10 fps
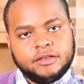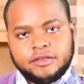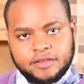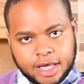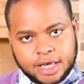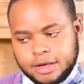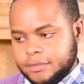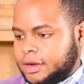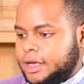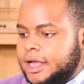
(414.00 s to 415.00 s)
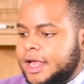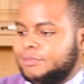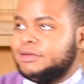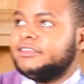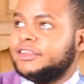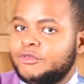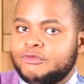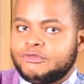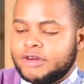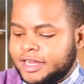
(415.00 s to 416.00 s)
Take it and place it
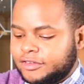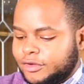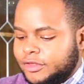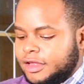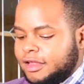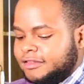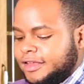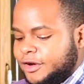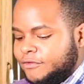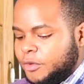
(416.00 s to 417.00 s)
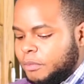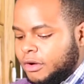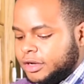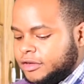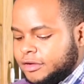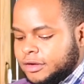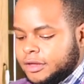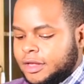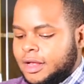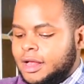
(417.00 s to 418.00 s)
right on the inside of your pot.
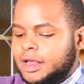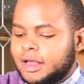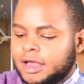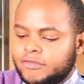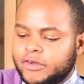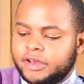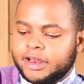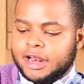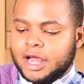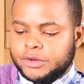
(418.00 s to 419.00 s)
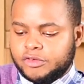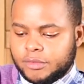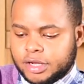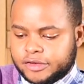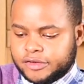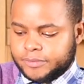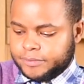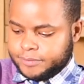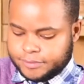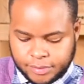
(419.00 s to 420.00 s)
Cover it and allow it to melt.
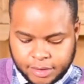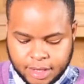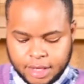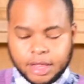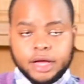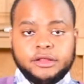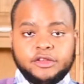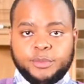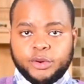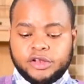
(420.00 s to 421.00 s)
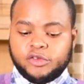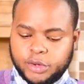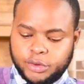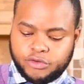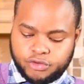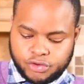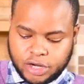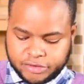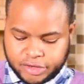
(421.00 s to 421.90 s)
At this point, we're going to roll out